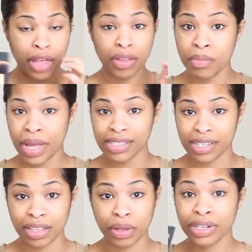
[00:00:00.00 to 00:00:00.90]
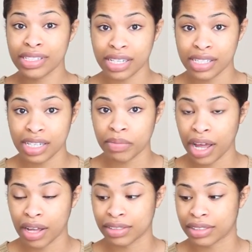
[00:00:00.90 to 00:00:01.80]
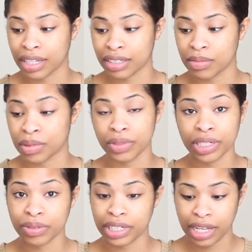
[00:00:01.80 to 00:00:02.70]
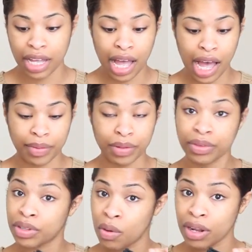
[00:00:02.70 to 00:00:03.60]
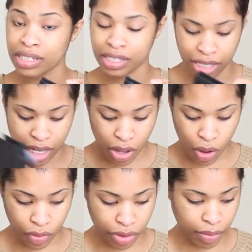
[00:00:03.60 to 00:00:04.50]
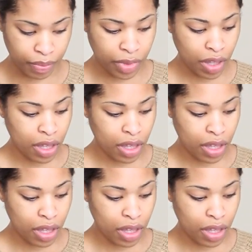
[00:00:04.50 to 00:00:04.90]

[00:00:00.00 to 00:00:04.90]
They're amazing, they're only £16 and I'm really, really happy with the quality of them.